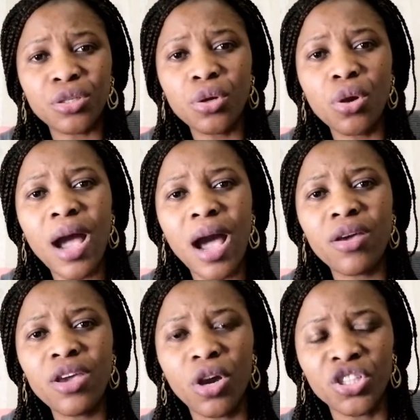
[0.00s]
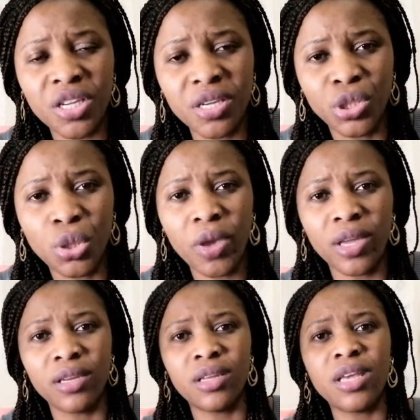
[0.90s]
to know how he or she is
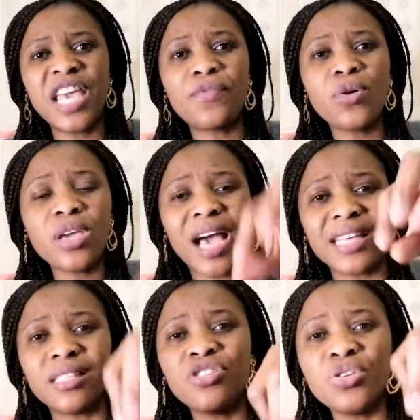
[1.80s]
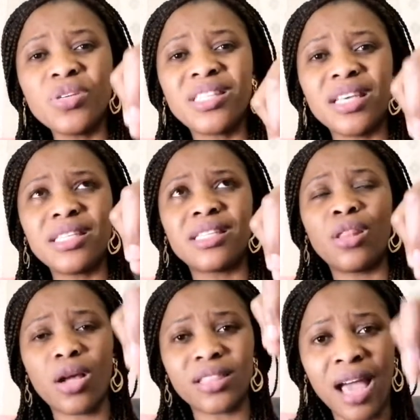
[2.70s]
doing. Even as in use this
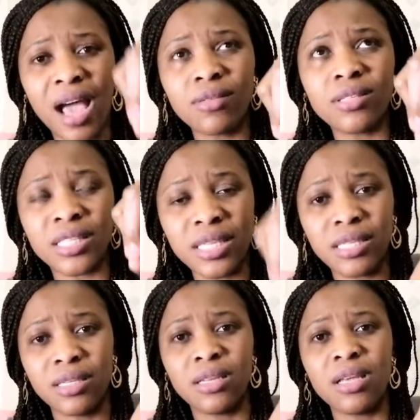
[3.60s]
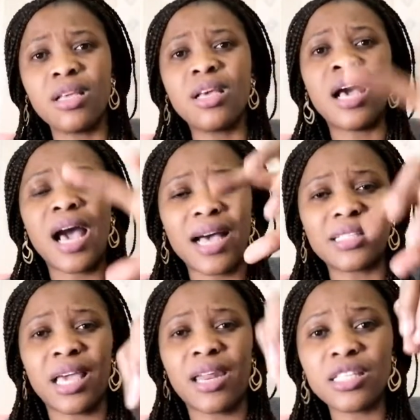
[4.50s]
lockdown season
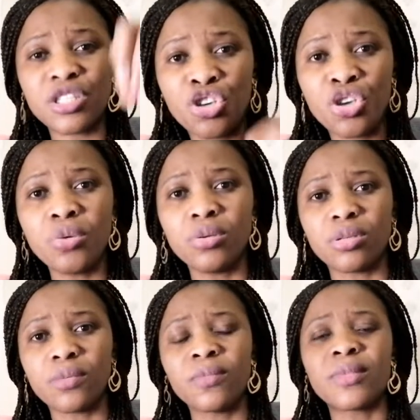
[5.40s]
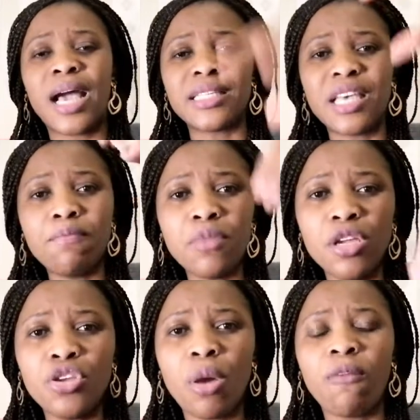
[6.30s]
as an excuse, as a
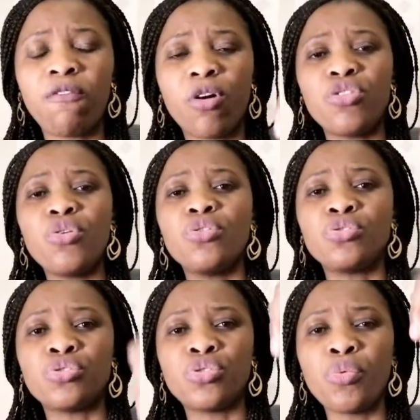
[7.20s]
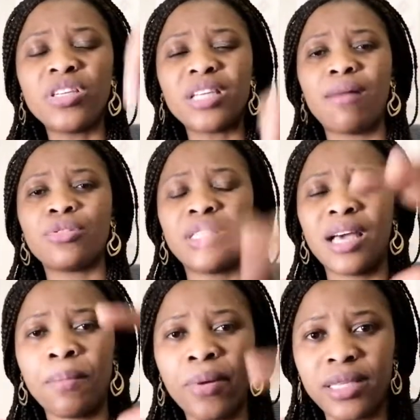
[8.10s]
medium for you to reach out to
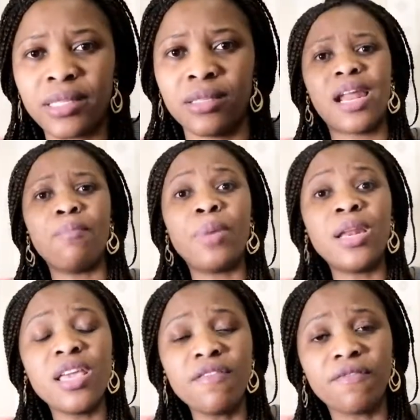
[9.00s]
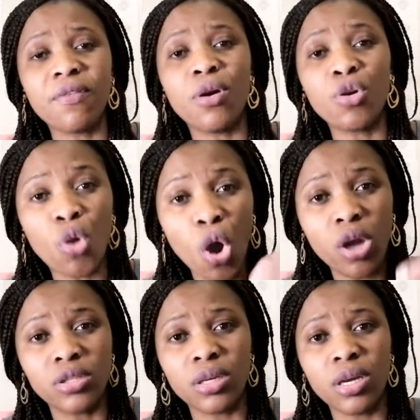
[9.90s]
that person. I believe
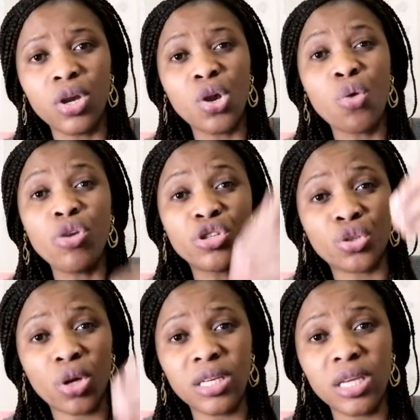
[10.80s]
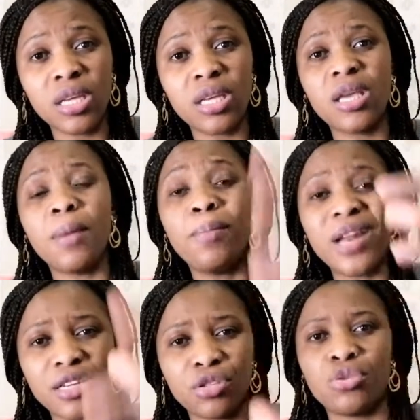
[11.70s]
God will surely
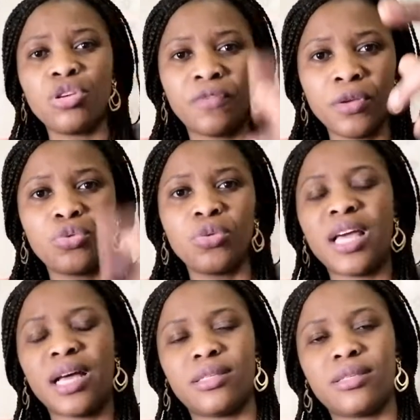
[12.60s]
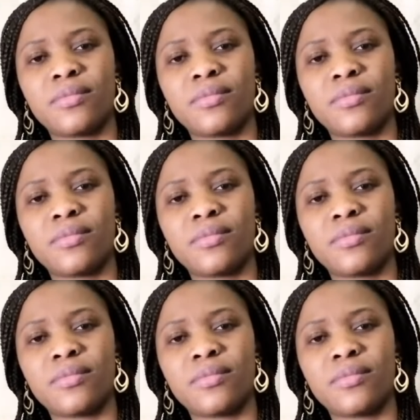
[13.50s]
bless you if you do that.